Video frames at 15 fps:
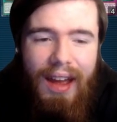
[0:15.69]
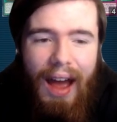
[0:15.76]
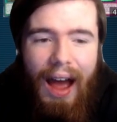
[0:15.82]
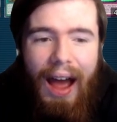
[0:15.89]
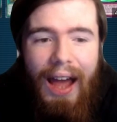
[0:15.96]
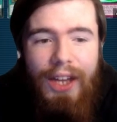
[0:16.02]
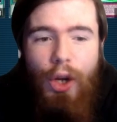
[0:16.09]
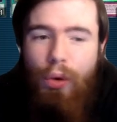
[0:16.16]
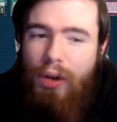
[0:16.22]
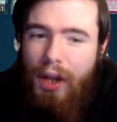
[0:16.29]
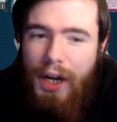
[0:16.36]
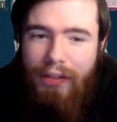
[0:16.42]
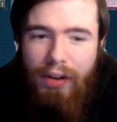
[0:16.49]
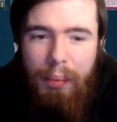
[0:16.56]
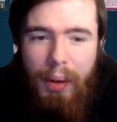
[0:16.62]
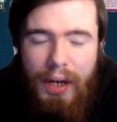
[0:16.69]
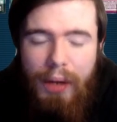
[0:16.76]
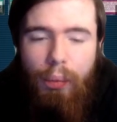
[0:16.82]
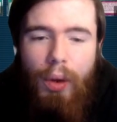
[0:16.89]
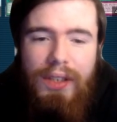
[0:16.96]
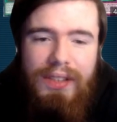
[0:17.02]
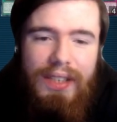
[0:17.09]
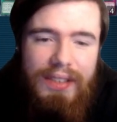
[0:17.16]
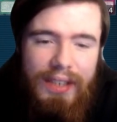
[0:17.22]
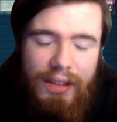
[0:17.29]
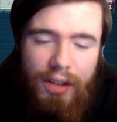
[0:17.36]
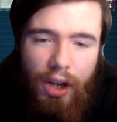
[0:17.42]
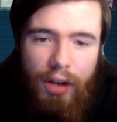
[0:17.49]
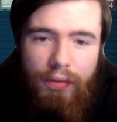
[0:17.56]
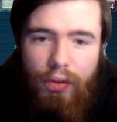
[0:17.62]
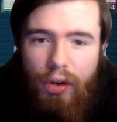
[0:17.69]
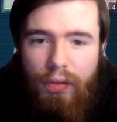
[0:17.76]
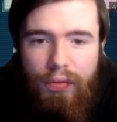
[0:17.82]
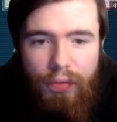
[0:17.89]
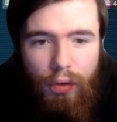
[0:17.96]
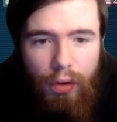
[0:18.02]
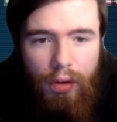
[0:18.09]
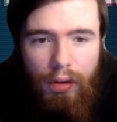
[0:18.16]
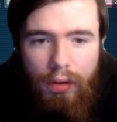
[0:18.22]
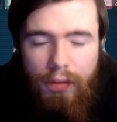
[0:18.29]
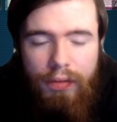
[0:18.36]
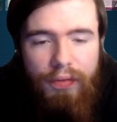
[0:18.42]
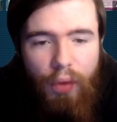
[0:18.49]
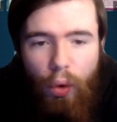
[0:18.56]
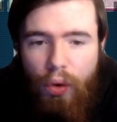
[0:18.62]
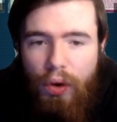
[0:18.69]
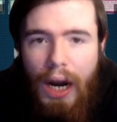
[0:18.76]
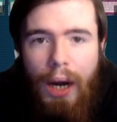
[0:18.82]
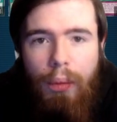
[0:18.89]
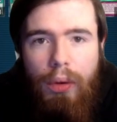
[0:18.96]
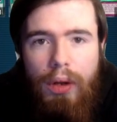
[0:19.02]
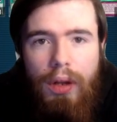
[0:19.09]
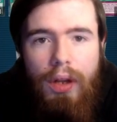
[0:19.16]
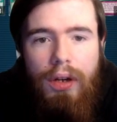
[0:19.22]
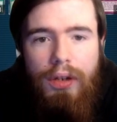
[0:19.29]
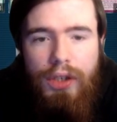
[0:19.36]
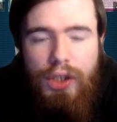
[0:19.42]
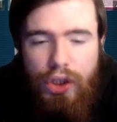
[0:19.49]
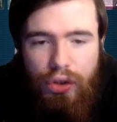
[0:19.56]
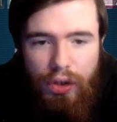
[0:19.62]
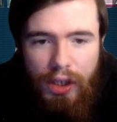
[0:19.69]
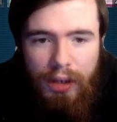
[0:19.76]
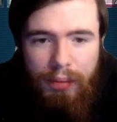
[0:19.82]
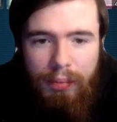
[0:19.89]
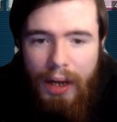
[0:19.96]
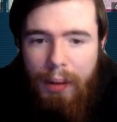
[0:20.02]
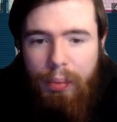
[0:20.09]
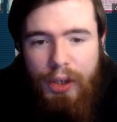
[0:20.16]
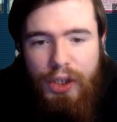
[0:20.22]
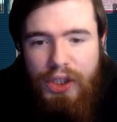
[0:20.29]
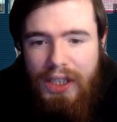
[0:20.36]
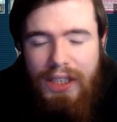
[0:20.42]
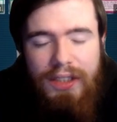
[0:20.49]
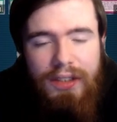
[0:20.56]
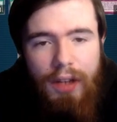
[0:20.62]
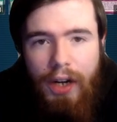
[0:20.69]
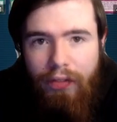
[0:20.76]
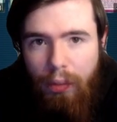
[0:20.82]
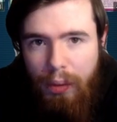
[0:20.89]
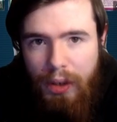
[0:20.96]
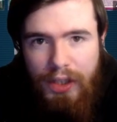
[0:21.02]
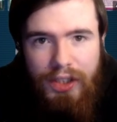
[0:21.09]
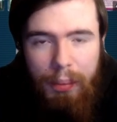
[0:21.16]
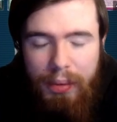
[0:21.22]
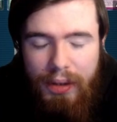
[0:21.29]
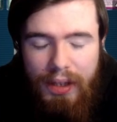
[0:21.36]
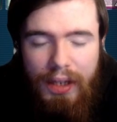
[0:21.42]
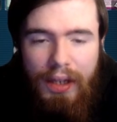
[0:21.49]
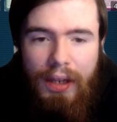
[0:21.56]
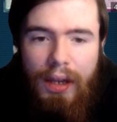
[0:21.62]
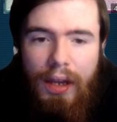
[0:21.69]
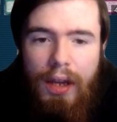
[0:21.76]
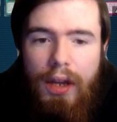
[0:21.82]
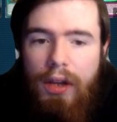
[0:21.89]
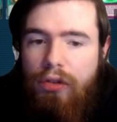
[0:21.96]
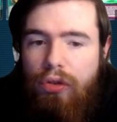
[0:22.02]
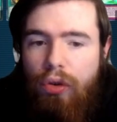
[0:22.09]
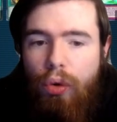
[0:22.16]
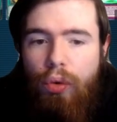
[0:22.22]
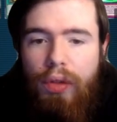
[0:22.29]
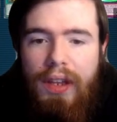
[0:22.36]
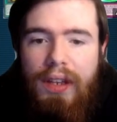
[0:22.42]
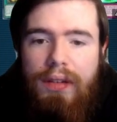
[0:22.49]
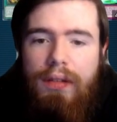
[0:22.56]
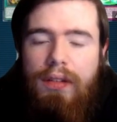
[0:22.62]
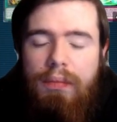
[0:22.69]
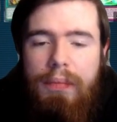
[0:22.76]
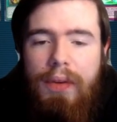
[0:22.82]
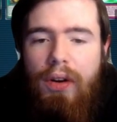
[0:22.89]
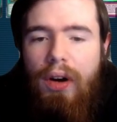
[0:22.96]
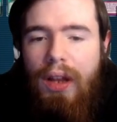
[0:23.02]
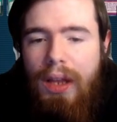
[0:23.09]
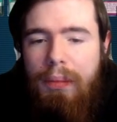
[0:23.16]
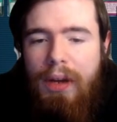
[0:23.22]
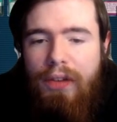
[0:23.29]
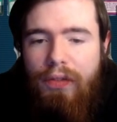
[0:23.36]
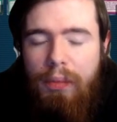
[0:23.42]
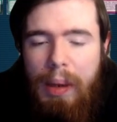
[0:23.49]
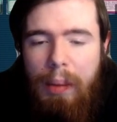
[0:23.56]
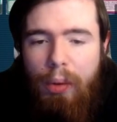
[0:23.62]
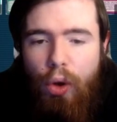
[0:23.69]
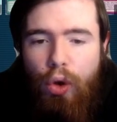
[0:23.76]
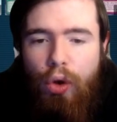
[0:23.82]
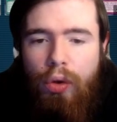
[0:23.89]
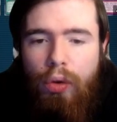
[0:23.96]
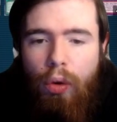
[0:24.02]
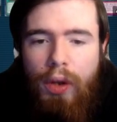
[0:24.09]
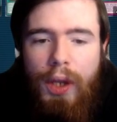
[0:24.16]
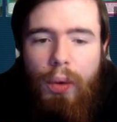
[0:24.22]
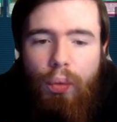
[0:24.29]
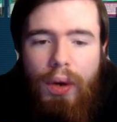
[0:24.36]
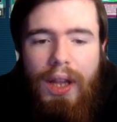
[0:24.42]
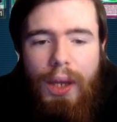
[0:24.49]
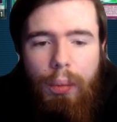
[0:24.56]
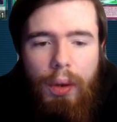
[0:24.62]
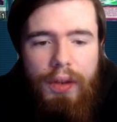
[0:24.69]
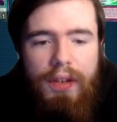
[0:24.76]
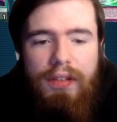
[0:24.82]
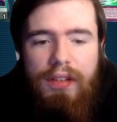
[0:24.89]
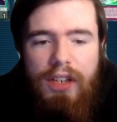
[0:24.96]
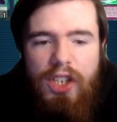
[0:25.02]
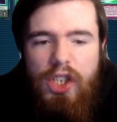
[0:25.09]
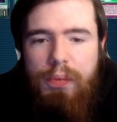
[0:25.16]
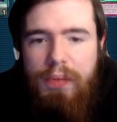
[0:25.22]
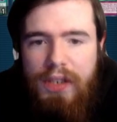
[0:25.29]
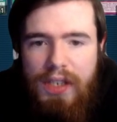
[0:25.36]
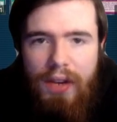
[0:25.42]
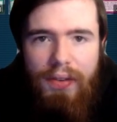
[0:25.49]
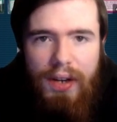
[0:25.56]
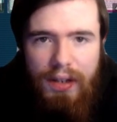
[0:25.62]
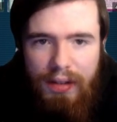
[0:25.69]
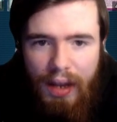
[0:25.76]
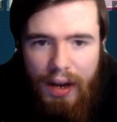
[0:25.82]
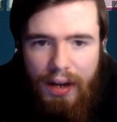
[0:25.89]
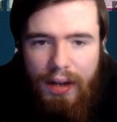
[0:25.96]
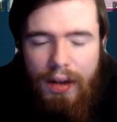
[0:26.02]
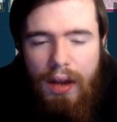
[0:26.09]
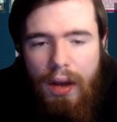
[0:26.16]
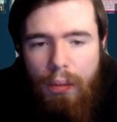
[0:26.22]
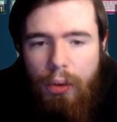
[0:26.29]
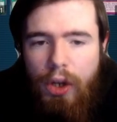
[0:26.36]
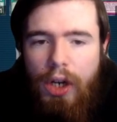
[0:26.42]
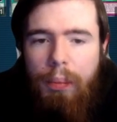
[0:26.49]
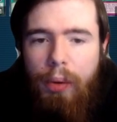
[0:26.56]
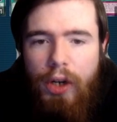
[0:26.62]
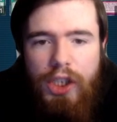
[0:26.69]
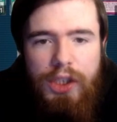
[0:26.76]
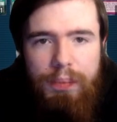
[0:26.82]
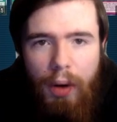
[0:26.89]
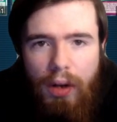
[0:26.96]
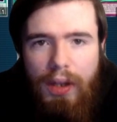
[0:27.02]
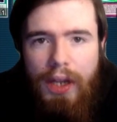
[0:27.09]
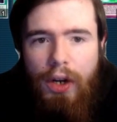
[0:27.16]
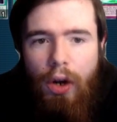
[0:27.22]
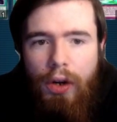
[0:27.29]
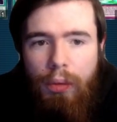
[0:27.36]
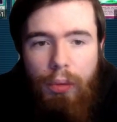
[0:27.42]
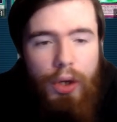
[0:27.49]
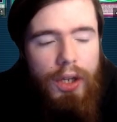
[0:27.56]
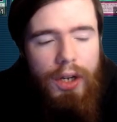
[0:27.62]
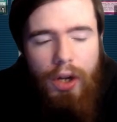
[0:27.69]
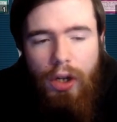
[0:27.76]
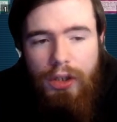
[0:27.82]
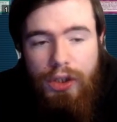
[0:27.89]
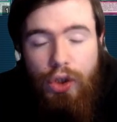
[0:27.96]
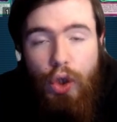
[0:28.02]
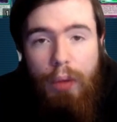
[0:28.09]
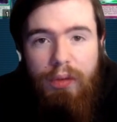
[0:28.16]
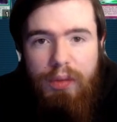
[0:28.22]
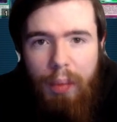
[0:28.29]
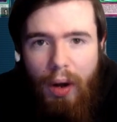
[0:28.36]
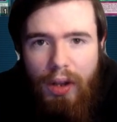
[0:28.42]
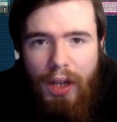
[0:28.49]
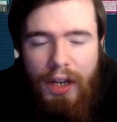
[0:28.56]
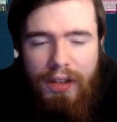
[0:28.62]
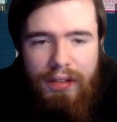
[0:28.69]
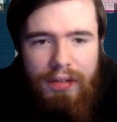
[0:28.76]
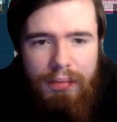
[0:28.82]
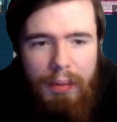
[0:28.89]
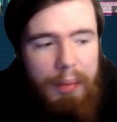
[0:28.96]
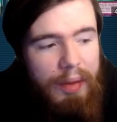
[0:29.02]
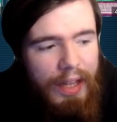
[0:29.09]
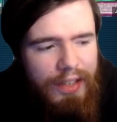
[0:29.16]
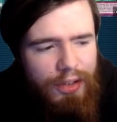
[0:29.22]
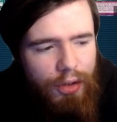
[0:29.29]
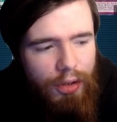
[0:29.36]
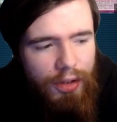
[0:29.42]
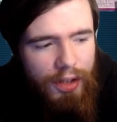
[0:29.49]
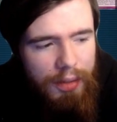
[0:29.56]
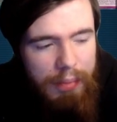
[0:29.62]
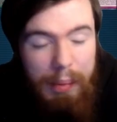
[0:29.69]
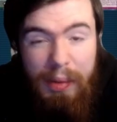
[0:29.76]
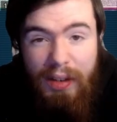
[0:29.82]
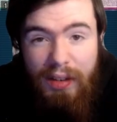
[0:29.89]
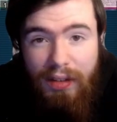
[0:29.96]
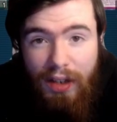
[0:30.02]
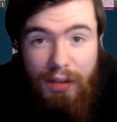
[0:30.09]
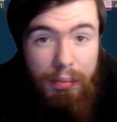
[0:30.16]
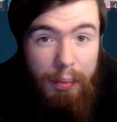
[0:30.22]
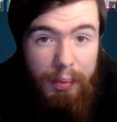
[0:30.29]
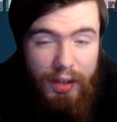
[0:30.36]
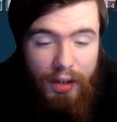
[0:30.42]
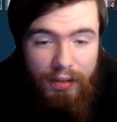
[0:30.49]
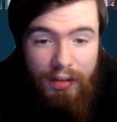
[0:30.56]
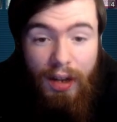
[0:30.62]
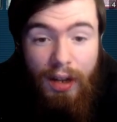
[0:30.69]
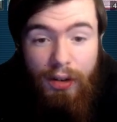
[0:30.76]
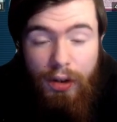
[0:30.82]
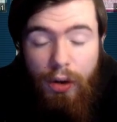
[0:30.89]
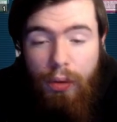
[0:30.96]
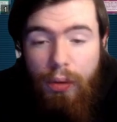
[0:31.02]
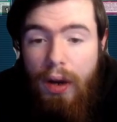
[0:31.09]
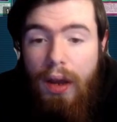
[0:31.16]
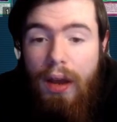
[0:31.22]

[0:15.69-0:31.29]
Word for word: Uh, I know not everybody wants to sit down for a full four hour long stream. I appreciate it's not everybody's cup of tea, so this is really meant for people who only really want to see a specific deck. We're going to put a spotlight on it. We're going to call it Stream Spotlights. Maybe that's a cool name. Maybe it's text. Maybe it doesn't. I don't know.